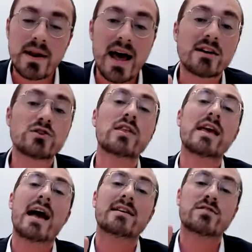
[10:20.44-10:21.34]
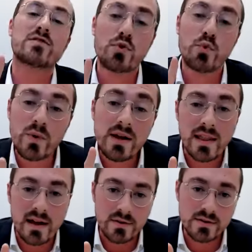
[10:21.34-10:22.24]
but actually as 3
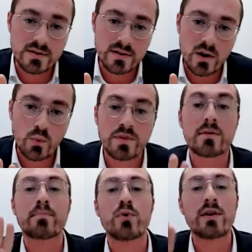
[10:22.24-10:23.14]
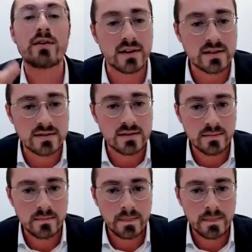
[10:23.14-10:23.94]
letters with a prefix.